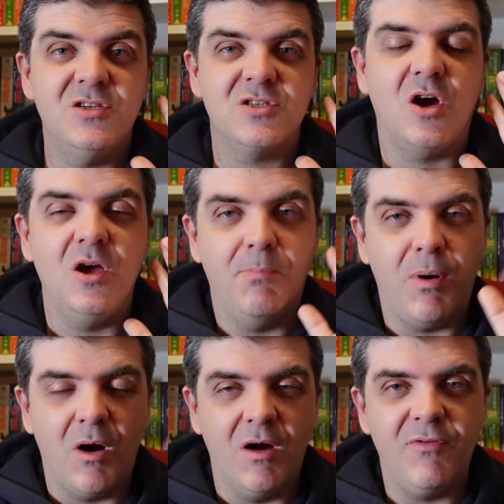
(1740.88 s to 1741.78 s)
just how
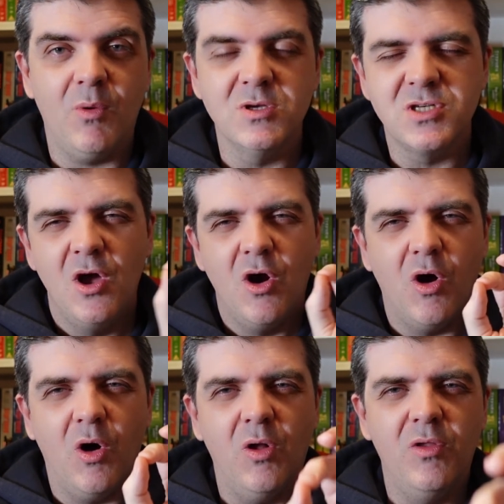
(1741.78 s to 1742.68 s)
powerful it was.
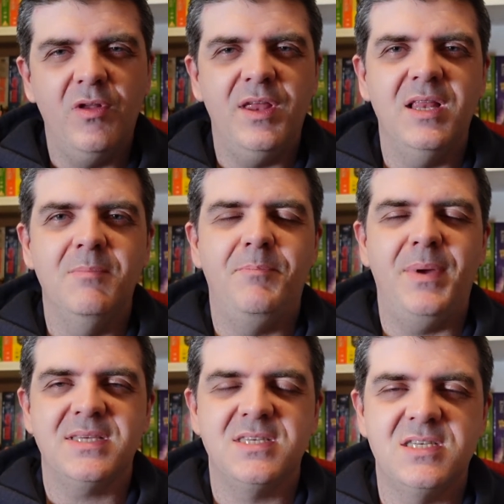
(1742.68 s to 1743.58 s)
All the little
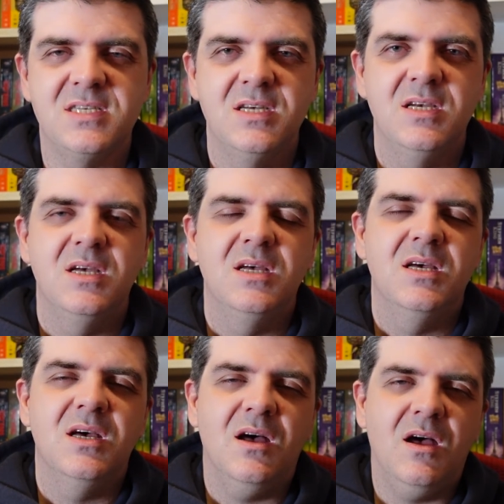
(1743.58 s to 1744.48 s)
bits
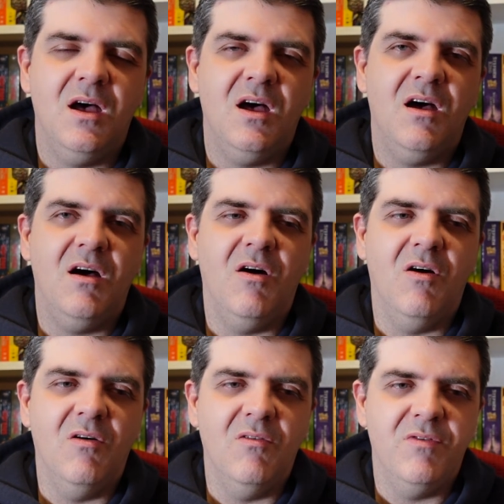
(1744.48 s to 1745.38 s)

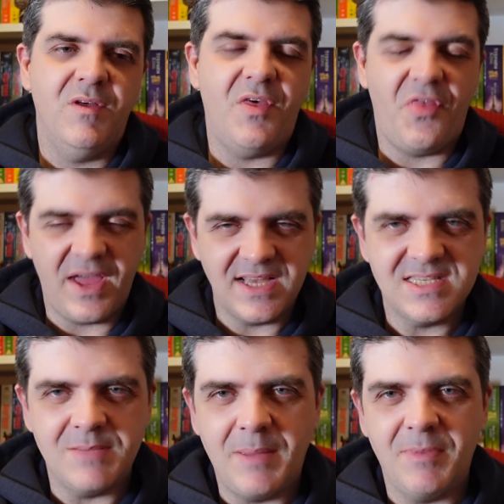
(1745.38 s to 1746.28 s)
of the
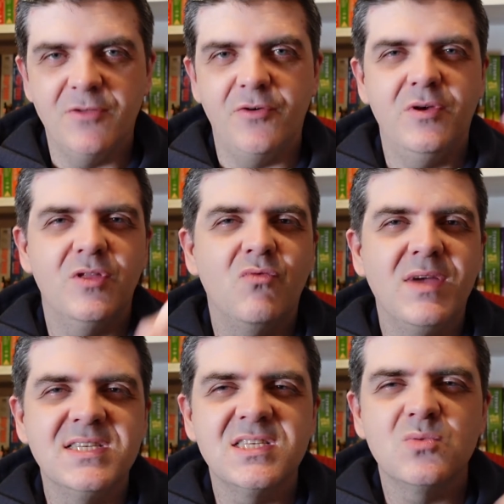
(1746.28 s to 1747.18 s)
things that people do and the
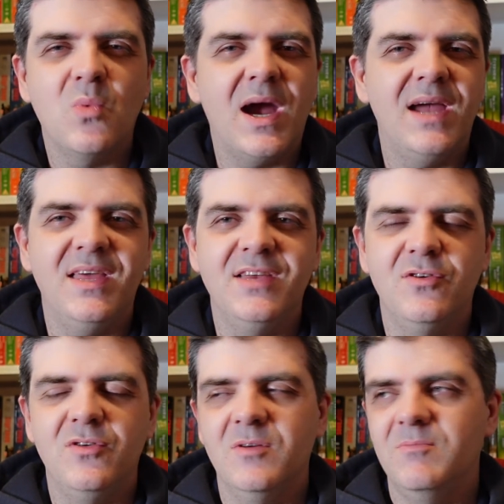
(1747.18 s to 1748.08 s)
reasons why they
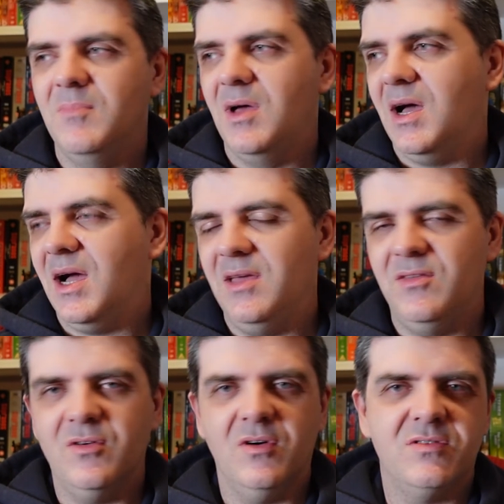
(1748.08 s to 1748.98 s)
do them, I
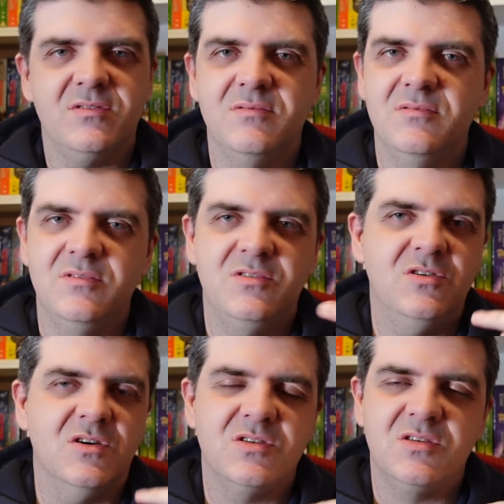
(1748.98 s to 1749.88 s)
thought
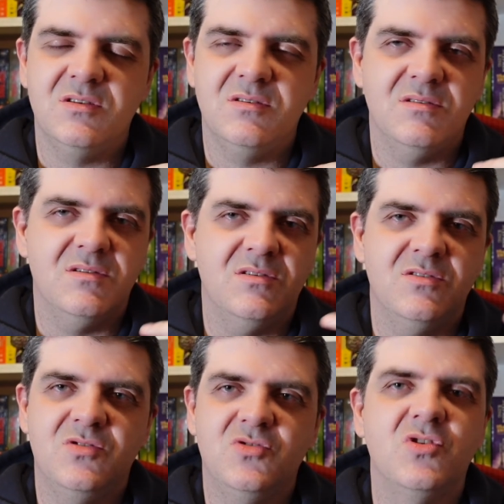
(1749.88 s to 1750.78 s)
just
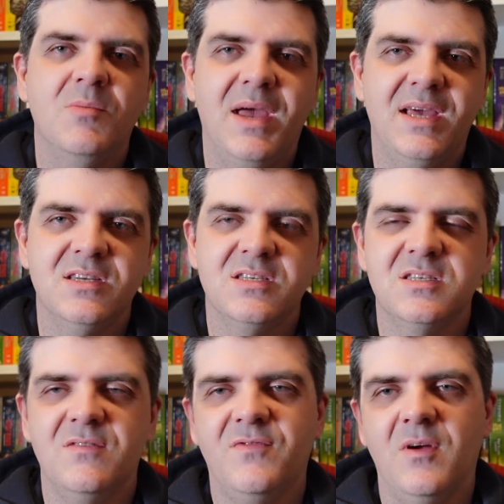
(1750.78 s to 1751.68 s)

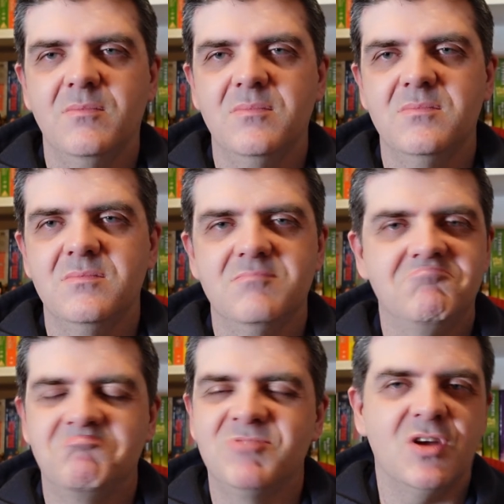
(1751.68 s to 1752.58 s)
tremendous from
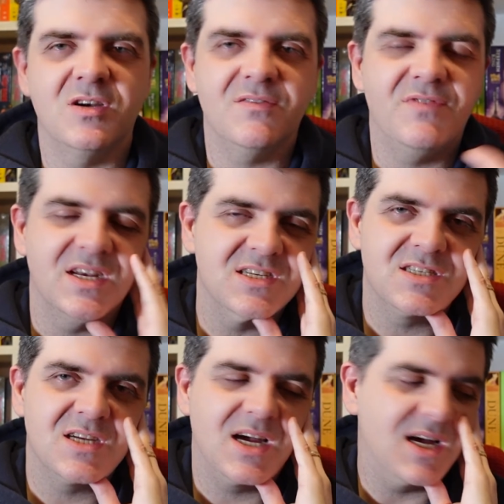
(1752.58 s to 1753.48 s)
start to
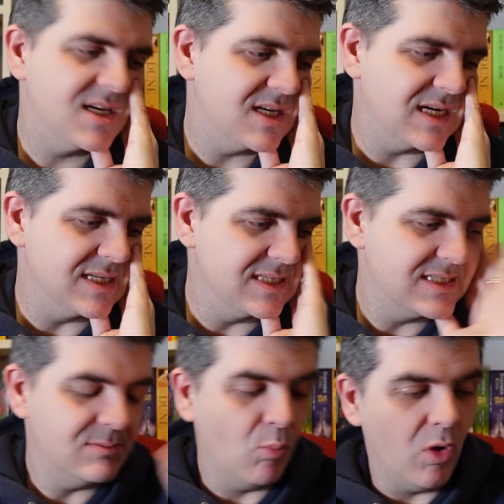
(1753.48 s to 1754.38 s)
finish. Uh, uh,
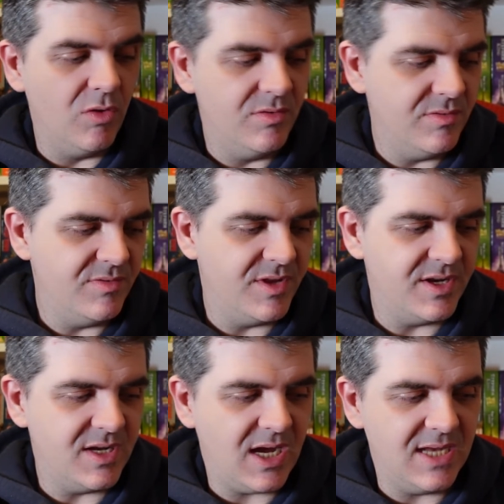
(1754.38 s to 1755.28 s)
one
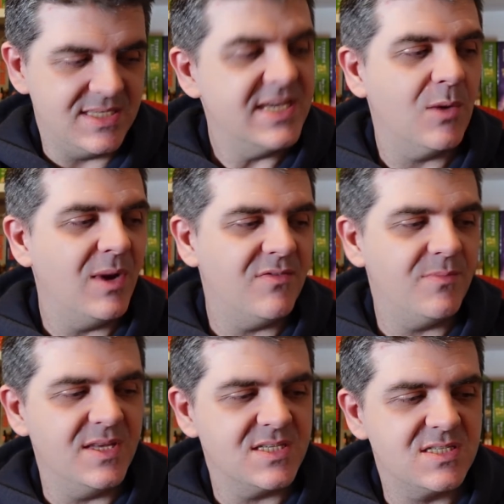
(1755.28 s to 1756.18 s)
that I'd take away
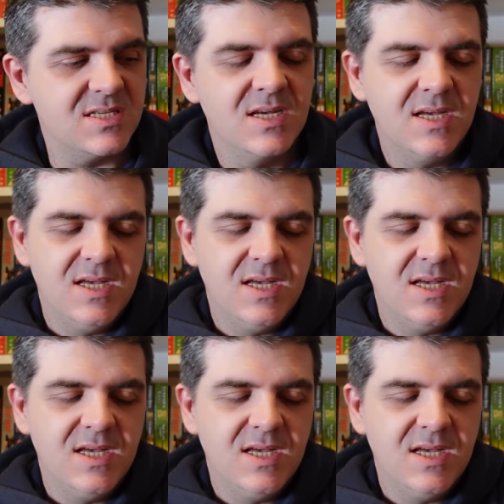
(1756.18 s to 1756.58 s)
from this